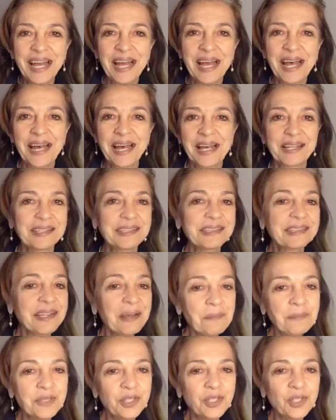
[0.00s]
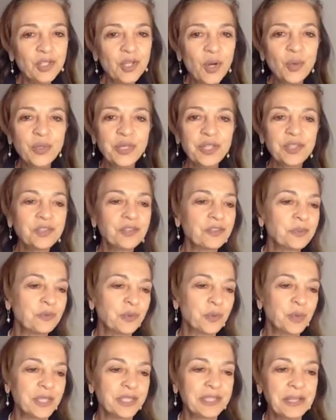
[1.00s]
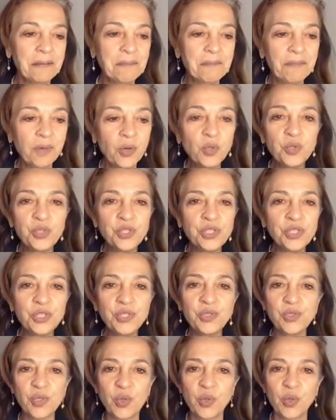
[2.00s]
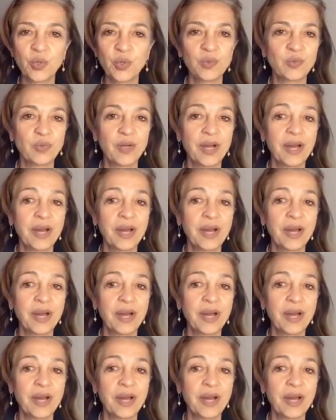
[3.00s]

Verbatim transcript: Let me know either with emojis or